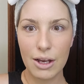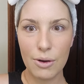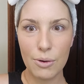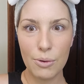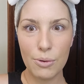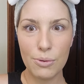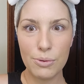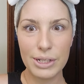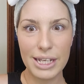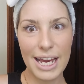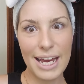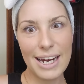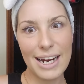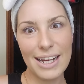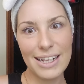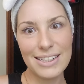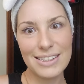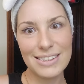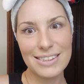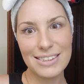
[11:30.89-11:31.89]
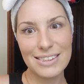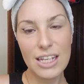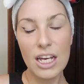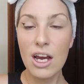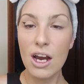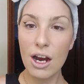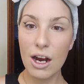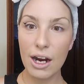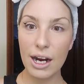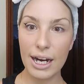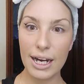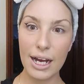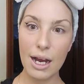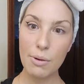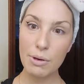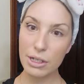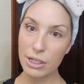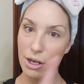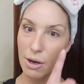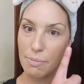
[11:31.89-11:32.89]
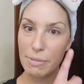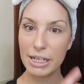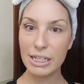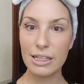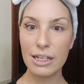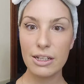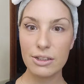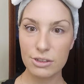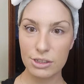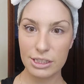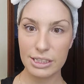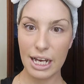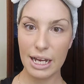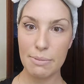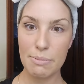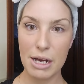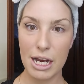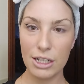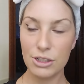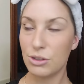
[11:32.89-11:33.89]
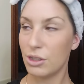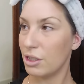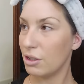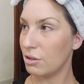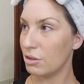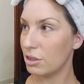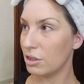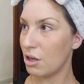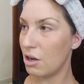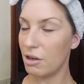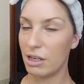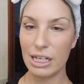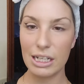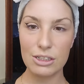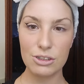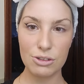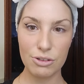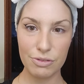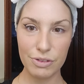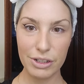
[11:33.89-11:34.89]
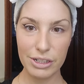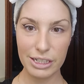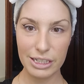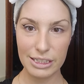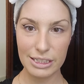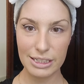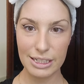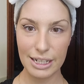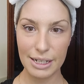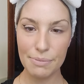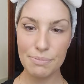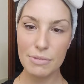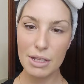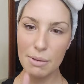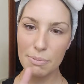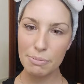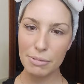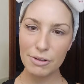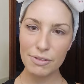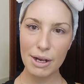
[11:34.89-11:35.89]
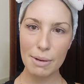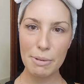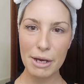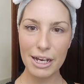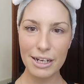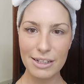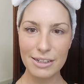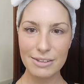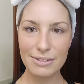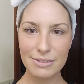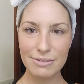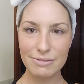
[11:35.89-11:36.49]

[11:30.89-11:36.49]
Ooh, cat eye. All right, I'm gonna go make the other side match so I don't look all extra funky today. Be right back.